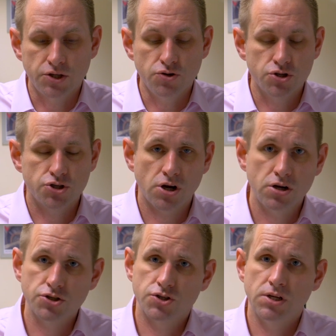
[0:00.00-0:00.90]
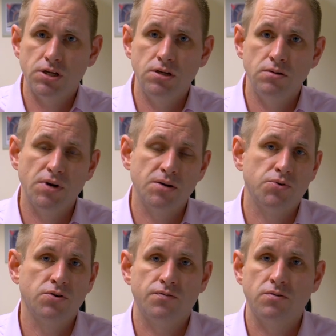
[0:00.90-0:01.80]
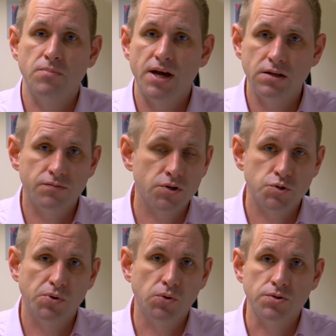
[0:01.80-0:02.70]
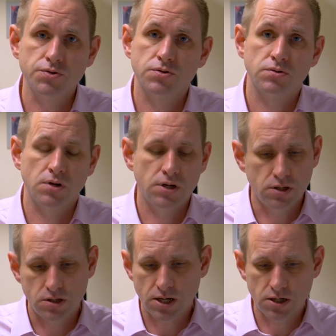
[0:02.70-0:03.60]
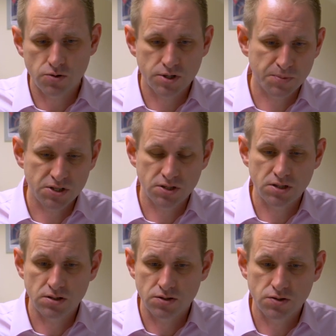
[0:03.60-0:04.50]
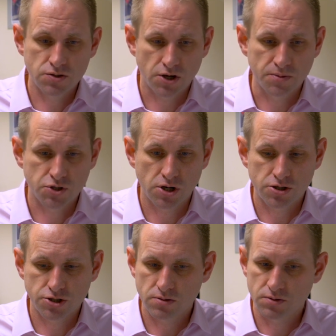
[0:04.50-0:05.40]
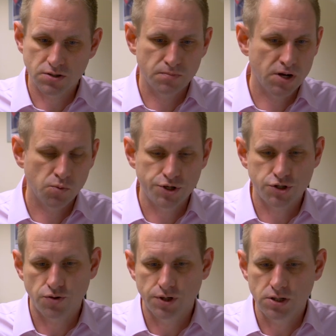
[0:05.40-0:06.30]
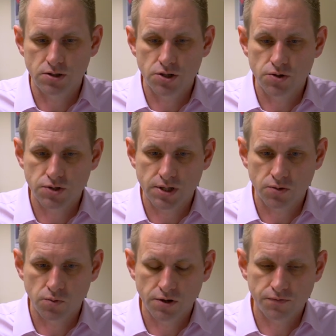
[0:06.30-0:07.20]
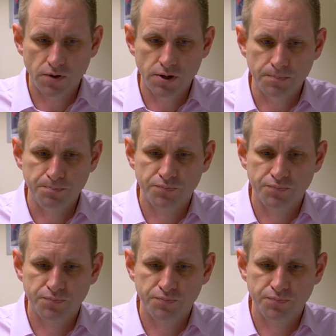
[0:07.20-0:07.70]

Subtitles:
You can charge the MacBook from any of those ports. You get a USB-C type charger, doesn't matter which socket you use, that'll work fine.